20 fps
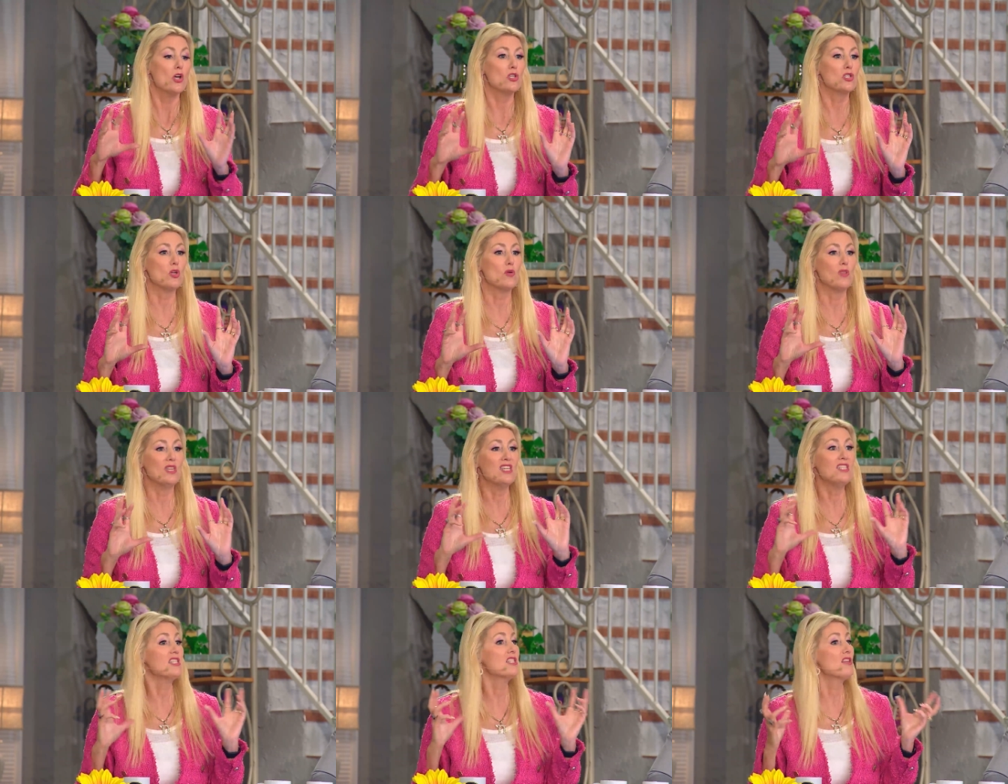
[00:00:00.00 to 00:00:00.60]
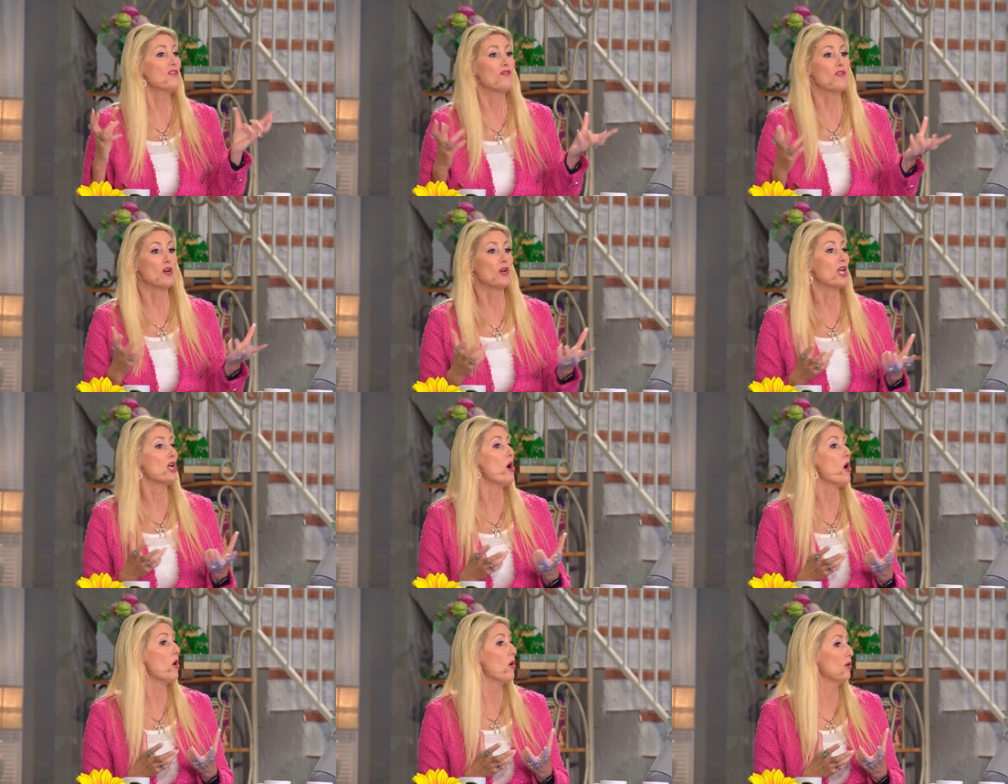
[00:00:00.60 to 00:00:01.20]
So this is a
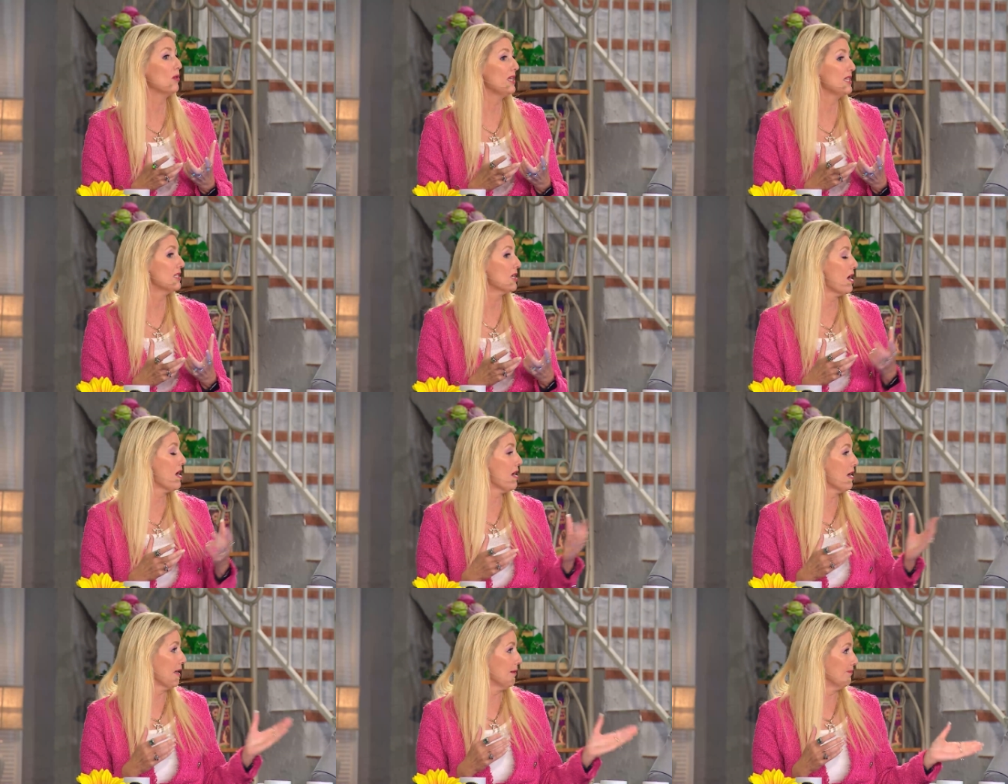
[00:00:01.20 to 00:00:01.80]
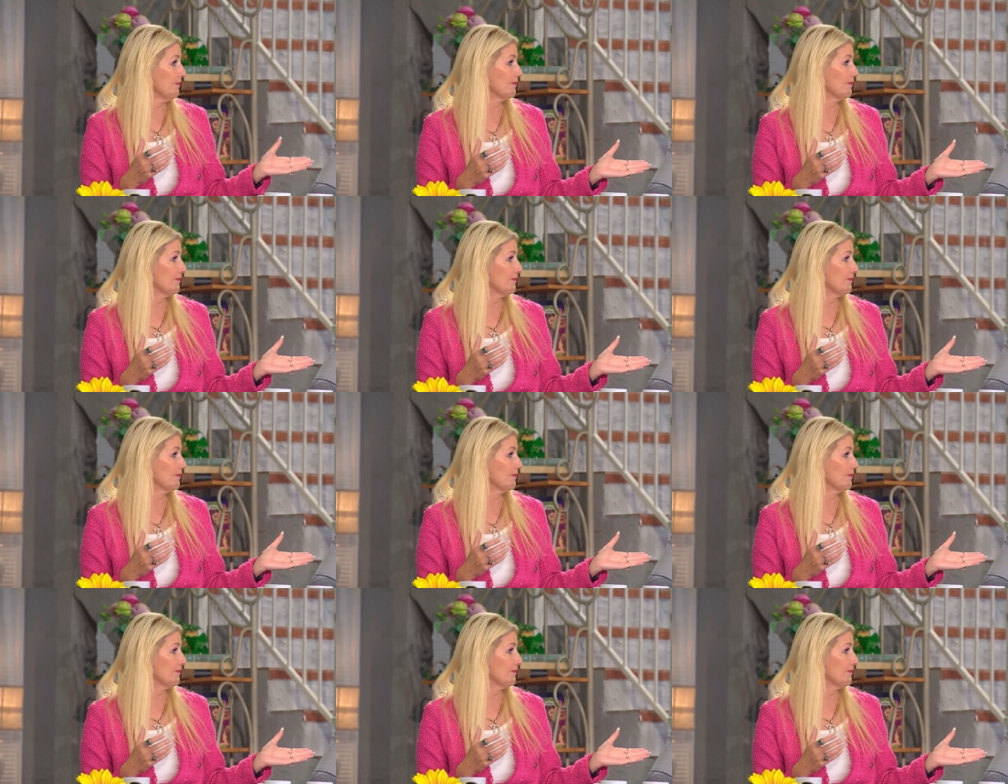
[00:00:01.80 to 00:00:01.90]
very holy time.